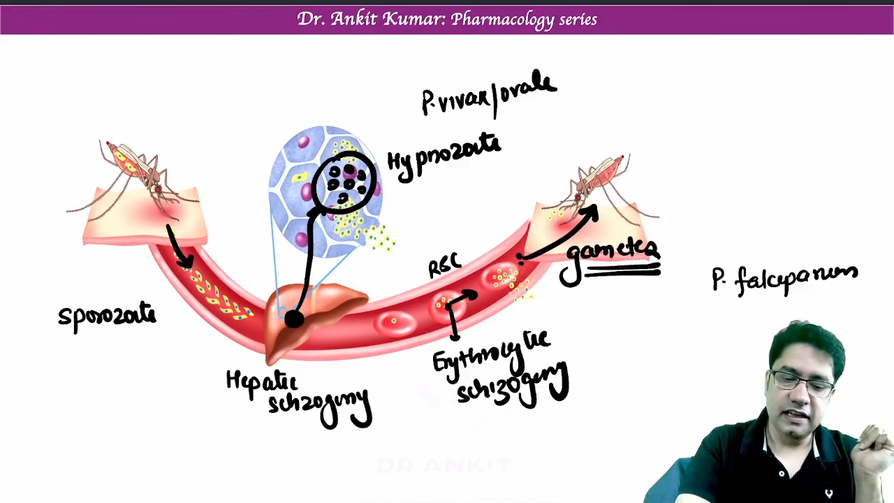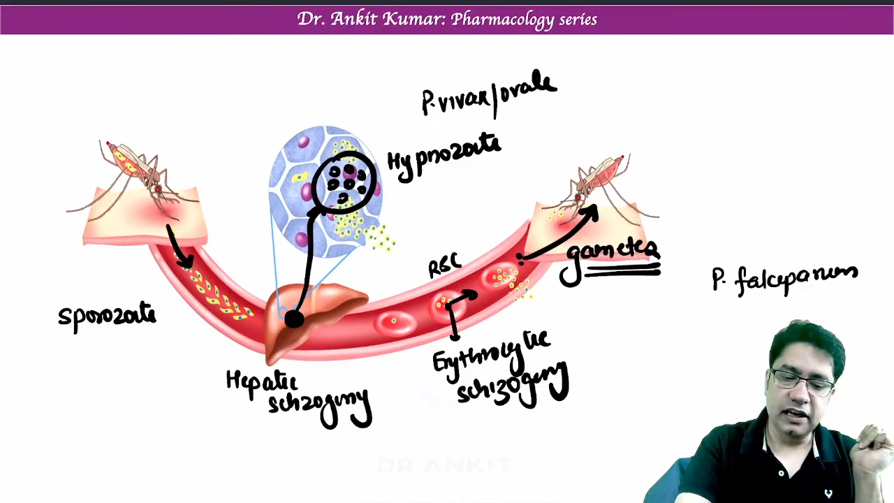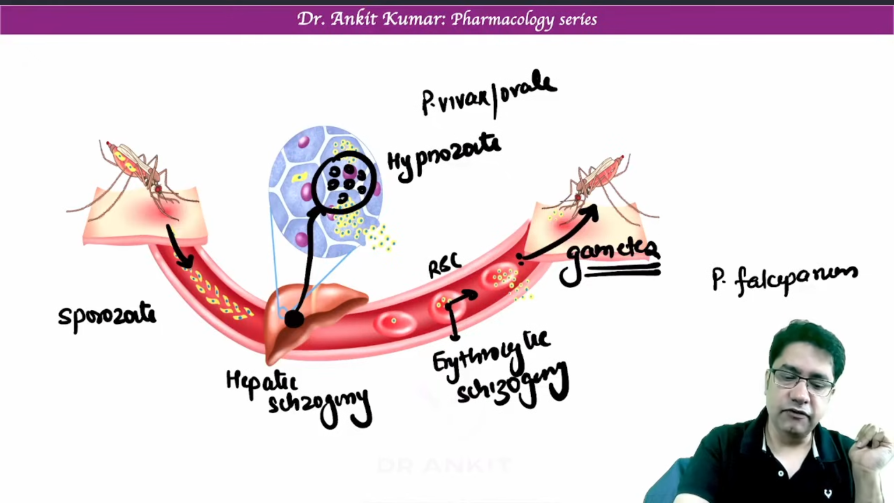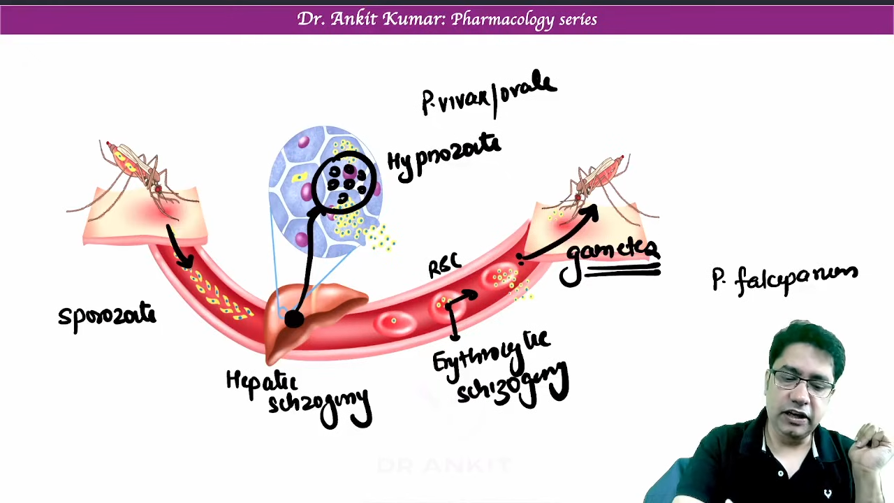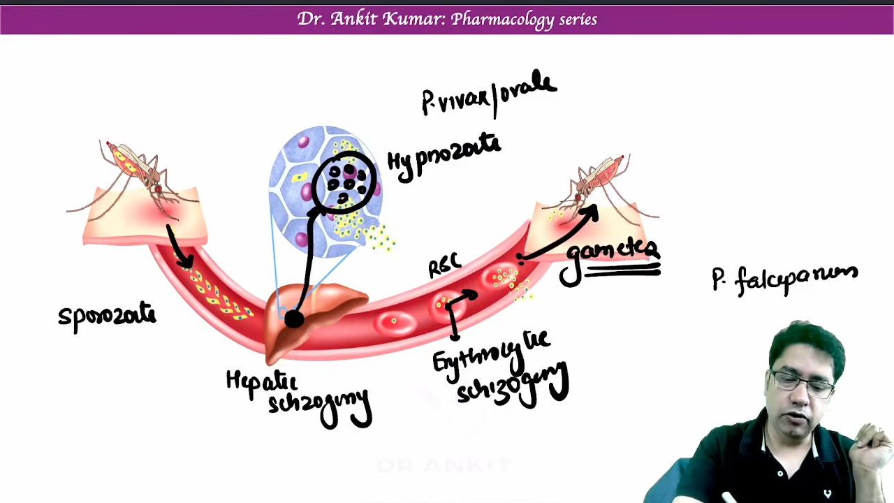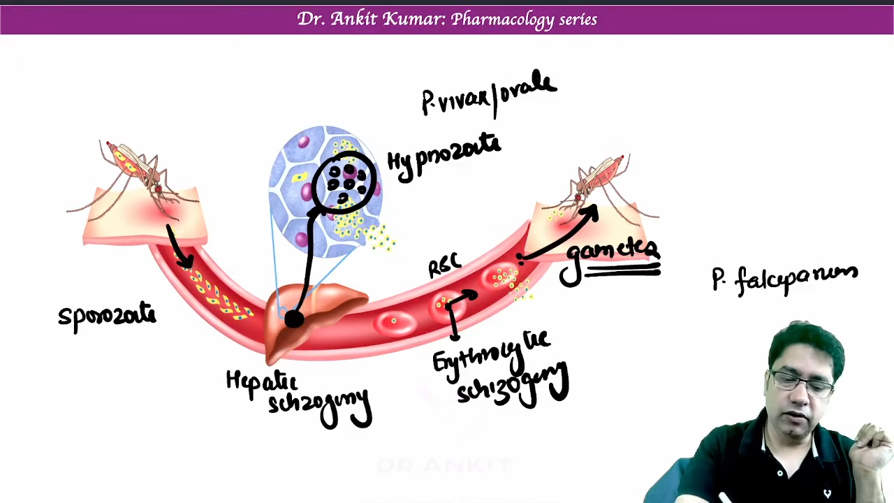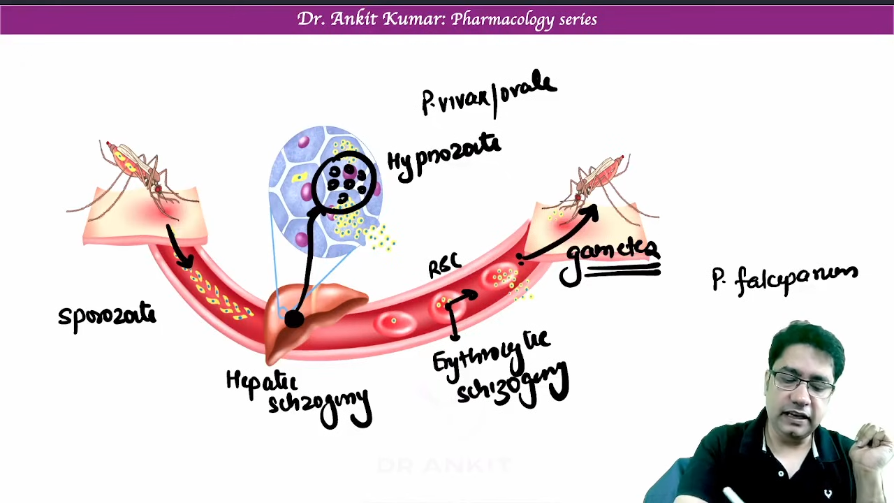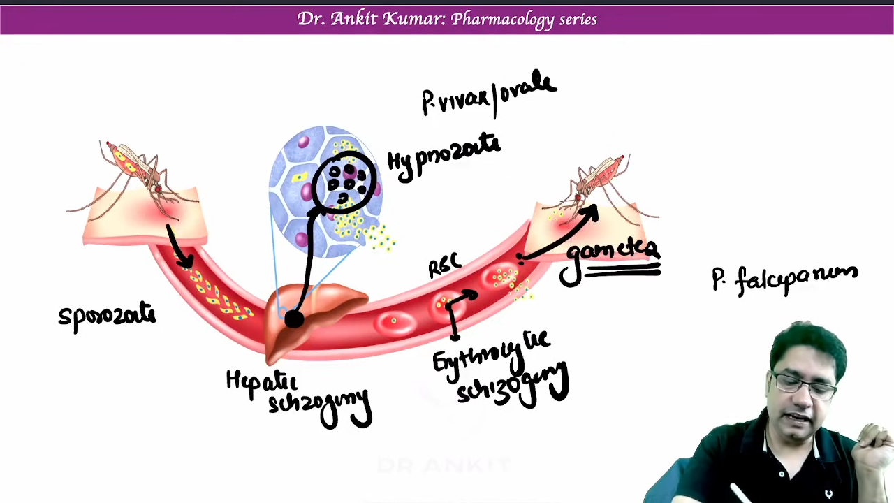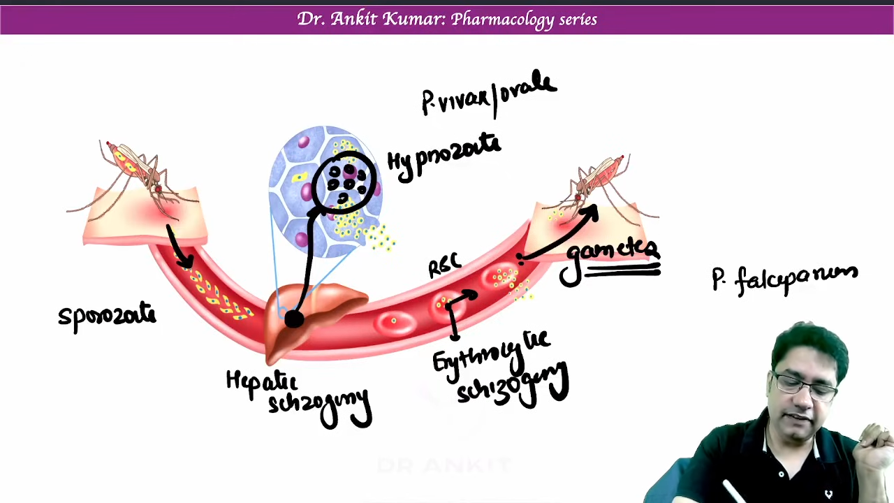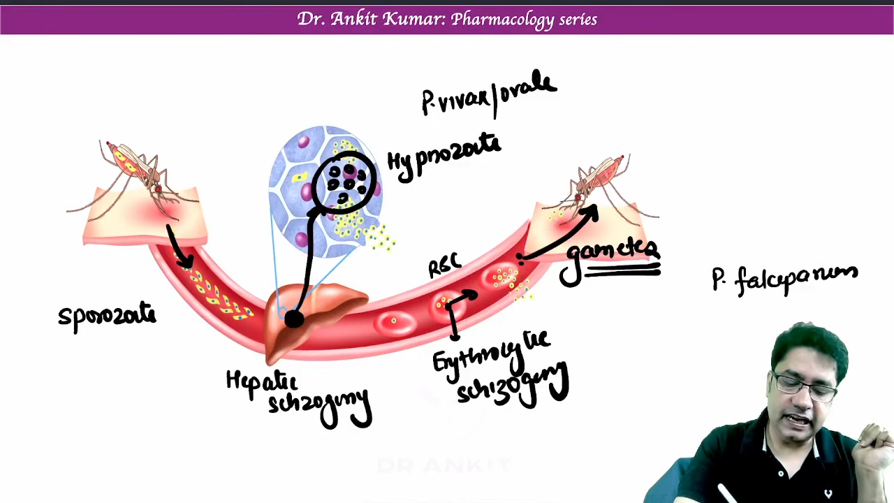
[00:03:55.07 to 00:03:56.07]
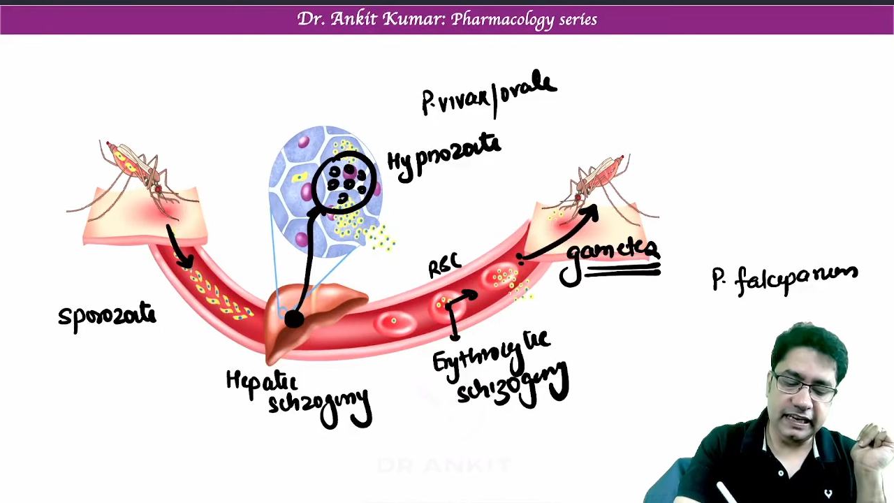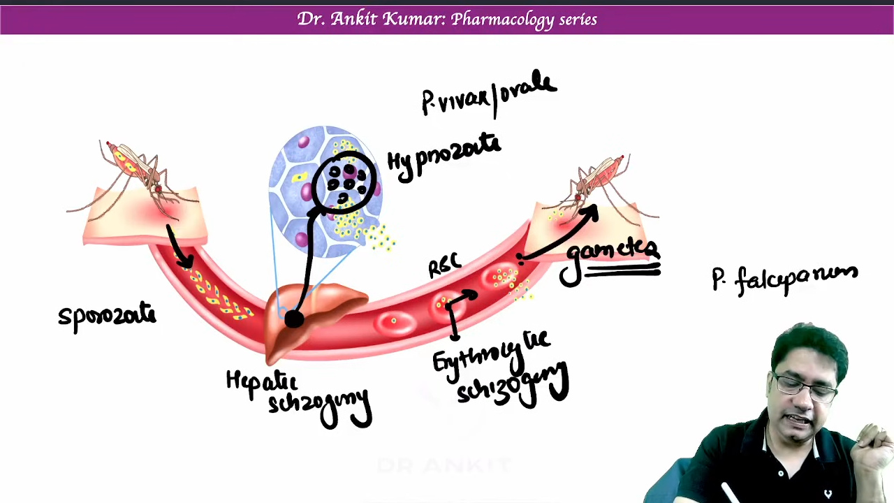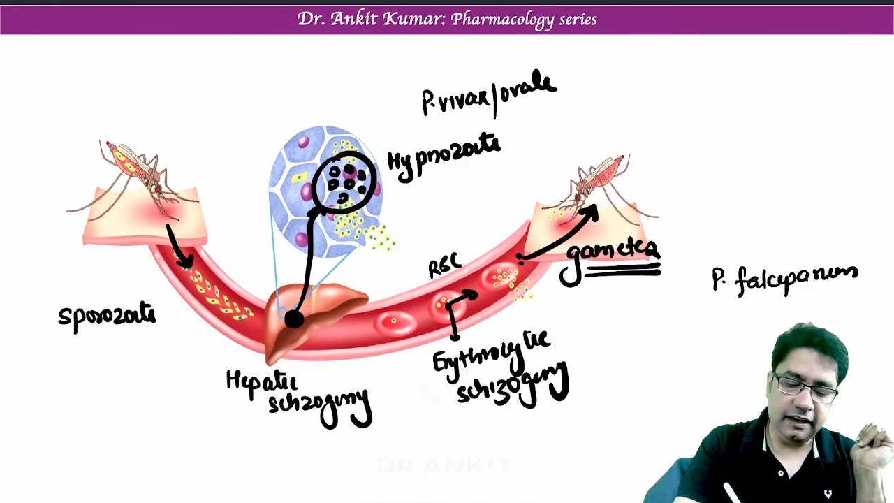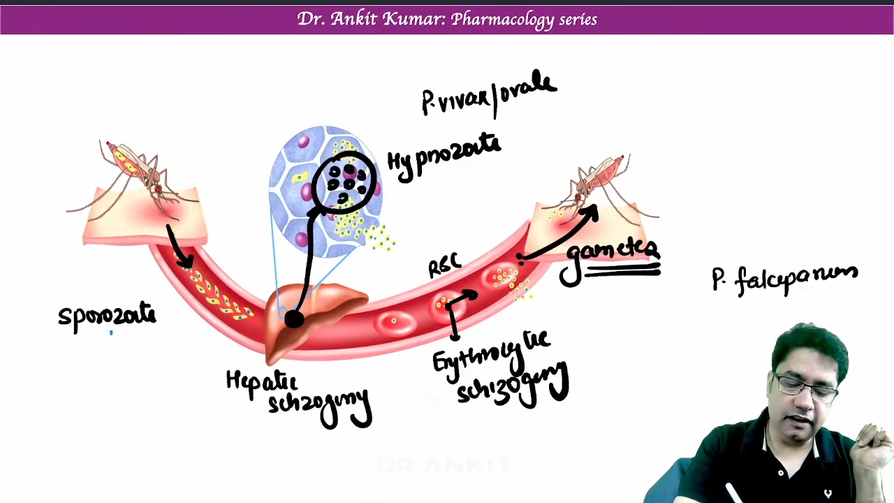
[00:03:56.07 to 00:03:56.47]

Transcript: Now we don't have any